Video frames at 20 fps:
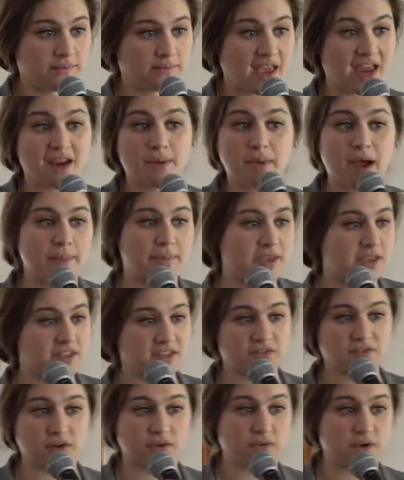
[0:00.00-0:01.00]
And it might be a
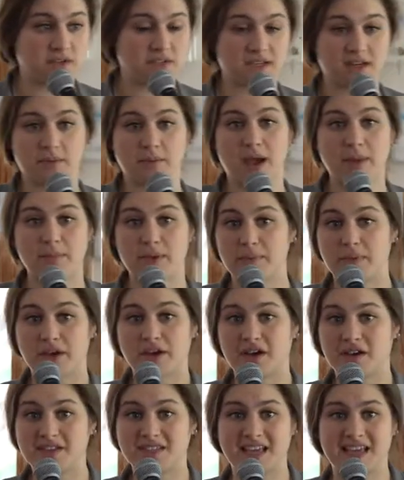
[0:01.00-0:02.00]
different reason. It might be
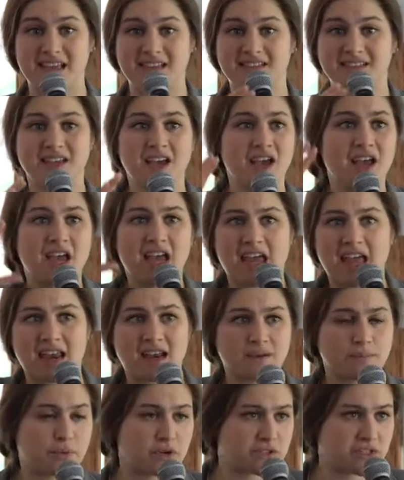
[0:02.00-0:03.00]
because it's in
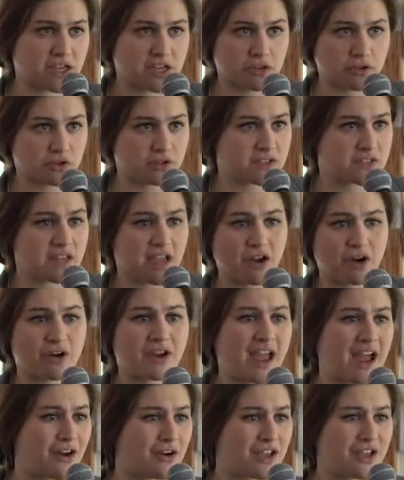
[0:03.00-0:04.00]
a particular state or
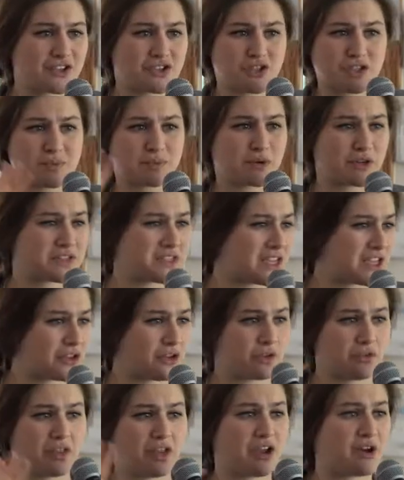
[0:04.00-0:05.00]
county, it's just
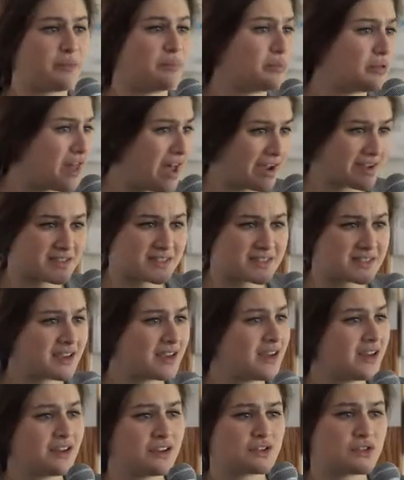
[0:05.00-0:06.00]
particularly complex
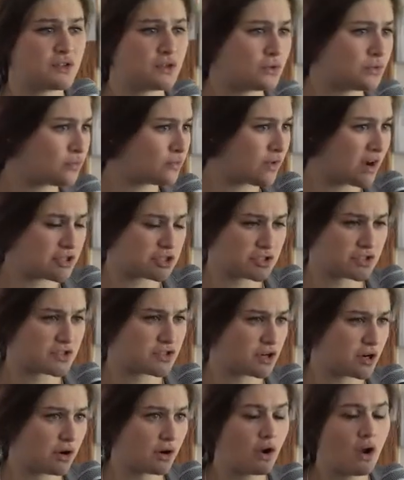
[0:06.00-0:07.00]
to
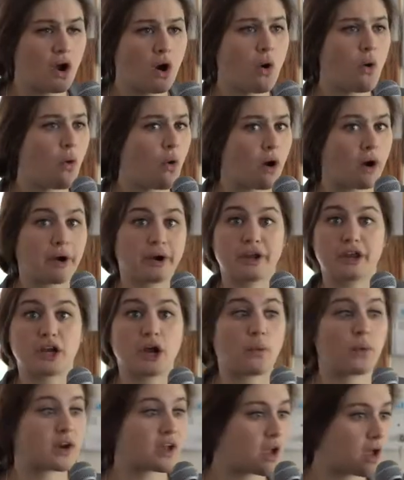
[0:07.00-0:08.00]
register. Or,
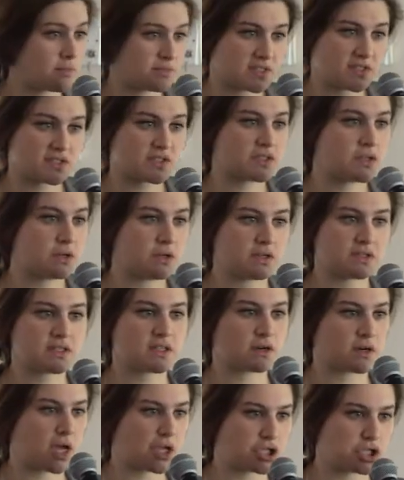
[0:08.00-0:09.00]
when it comes to students,
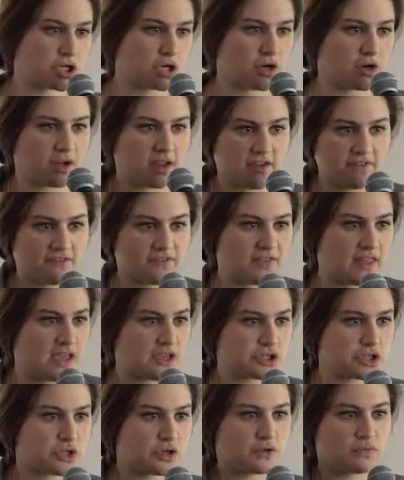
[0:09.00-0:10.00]
they're not sure if they
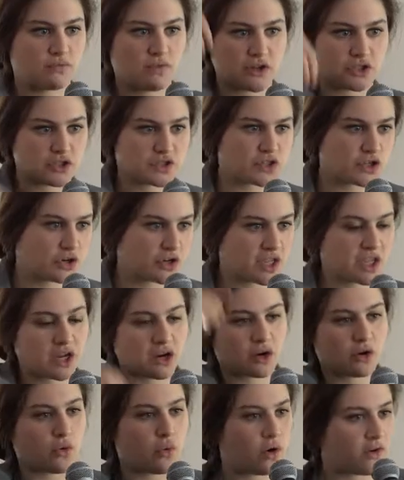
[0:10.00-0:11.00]
should register
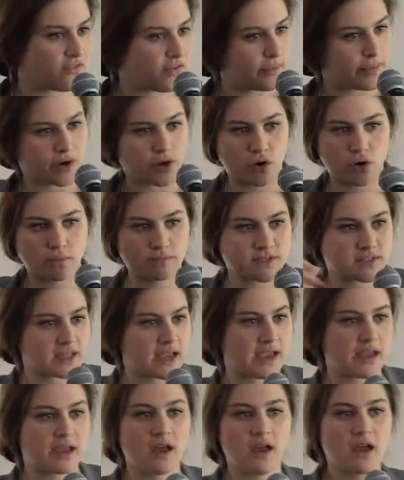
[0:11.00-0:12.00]
here or from their home
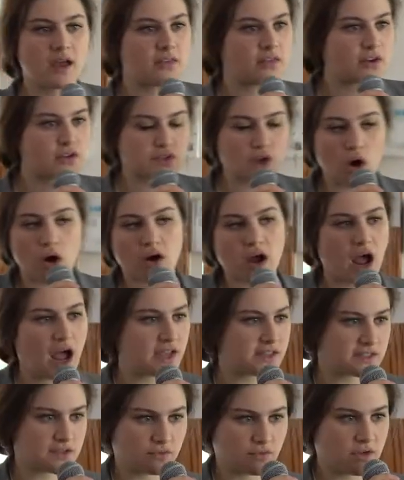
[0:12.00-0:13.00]
state. There's all
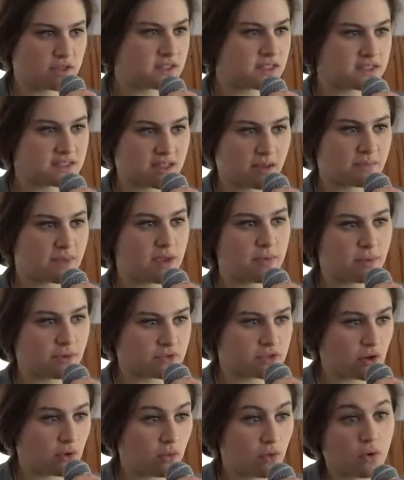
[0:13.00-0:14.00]
kinds of reasons that people
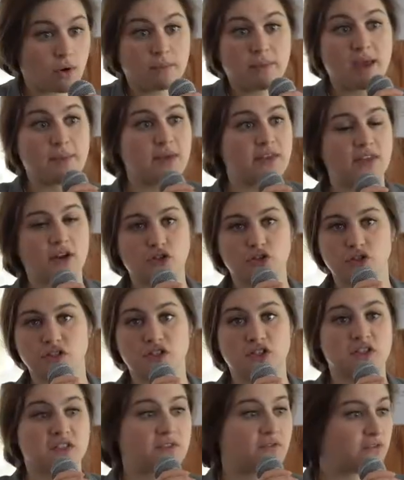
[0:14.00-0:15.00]
don't. Or maybe they're just
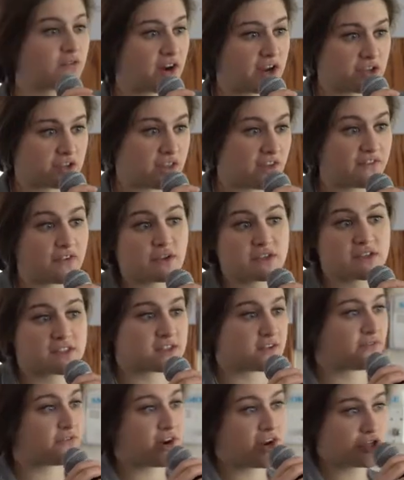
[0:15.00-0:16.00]
they feel
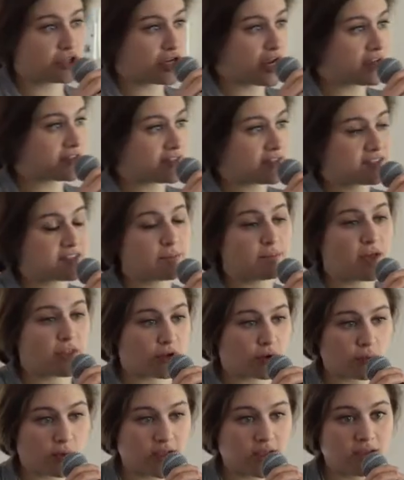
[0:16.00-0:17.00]
disenfranchised in some
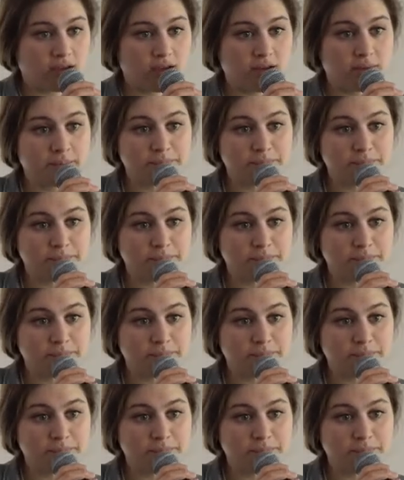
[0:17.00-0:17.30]
other way.